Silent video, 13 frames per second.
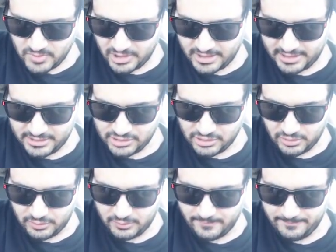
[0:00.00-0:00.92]
Okay,
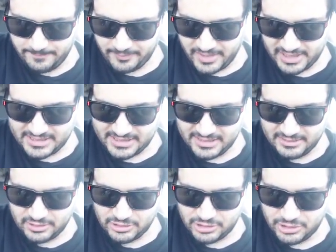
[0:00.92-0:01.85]
so I see
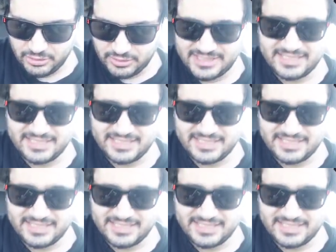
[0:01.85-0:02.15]
there's two